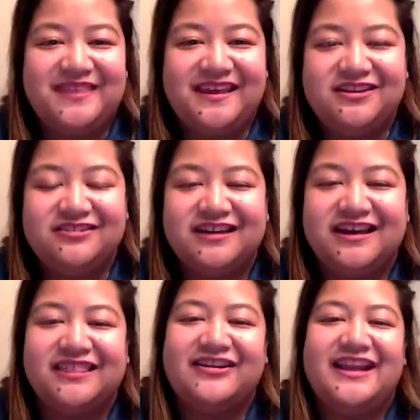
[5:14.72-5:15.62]
Thank you,
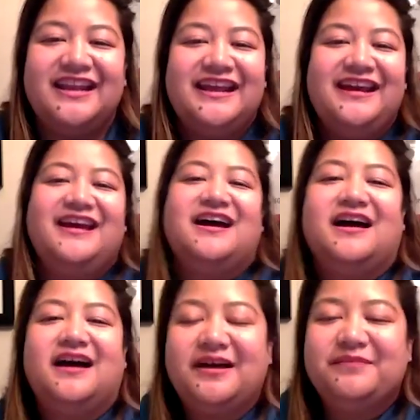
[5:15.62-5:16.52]
Catherine.
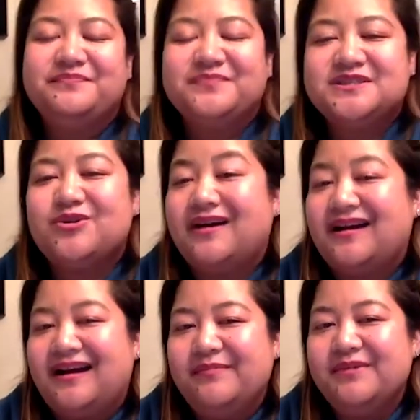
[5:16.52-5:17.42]
So
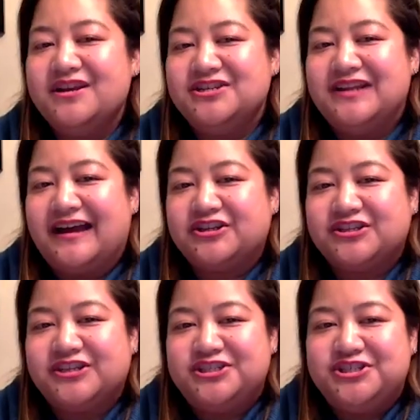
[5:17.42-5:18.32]
I'm going to
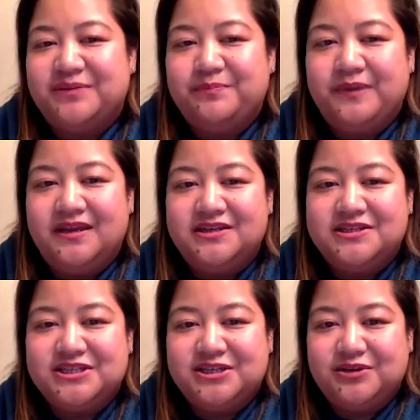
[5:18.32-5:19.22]
actually jump
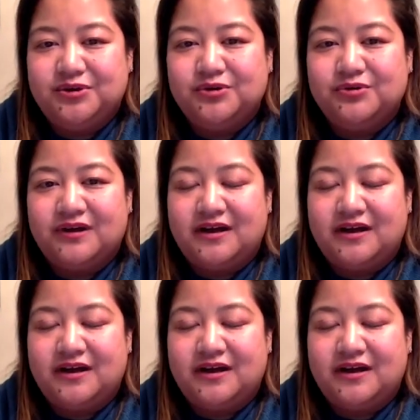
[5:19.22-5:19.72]
into